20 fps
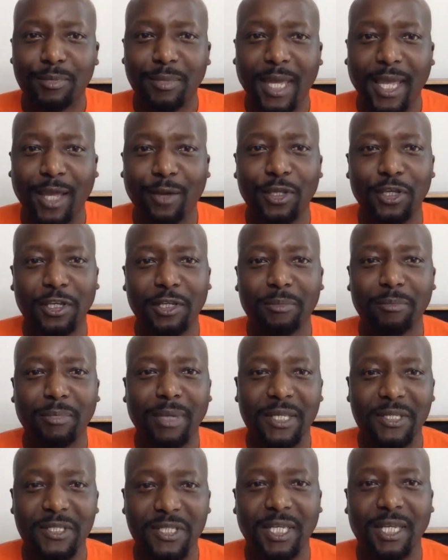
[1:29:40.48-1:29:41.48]
how you can
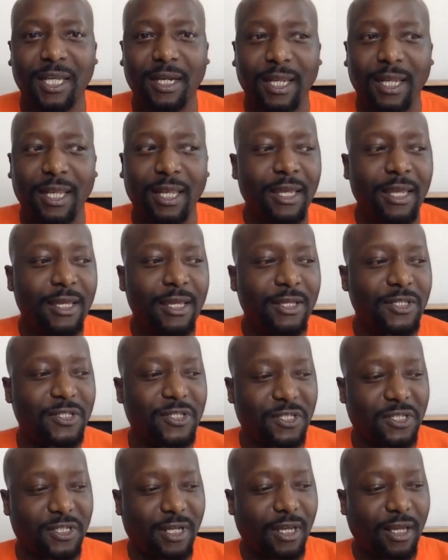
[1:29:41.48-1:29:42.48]
basically
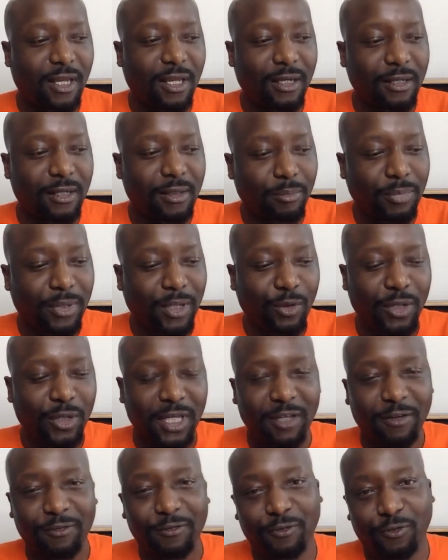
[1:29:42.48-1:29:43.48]
start
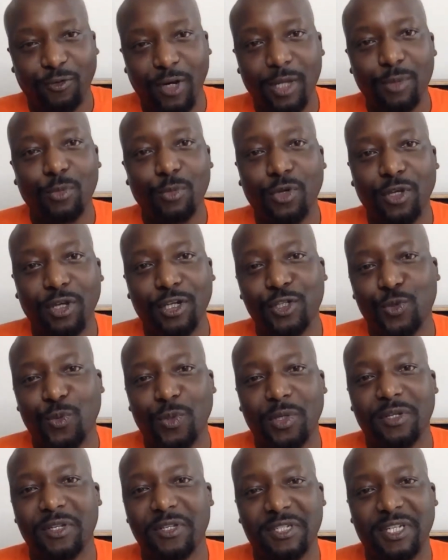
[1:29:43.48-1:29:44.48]
building a framework to
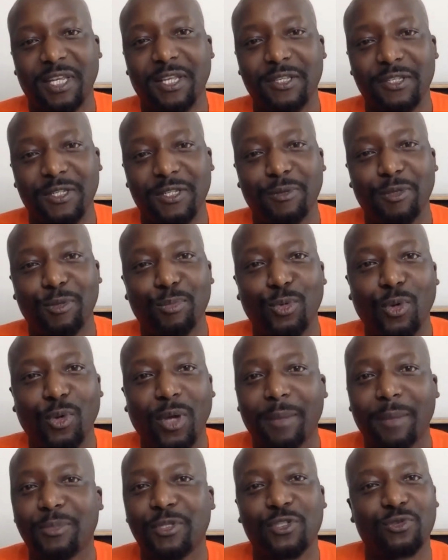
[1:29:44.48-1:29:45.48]
understand some of the more
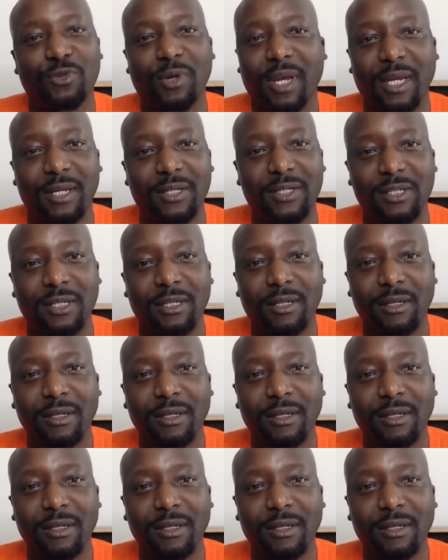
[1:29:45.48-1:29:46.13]
abstract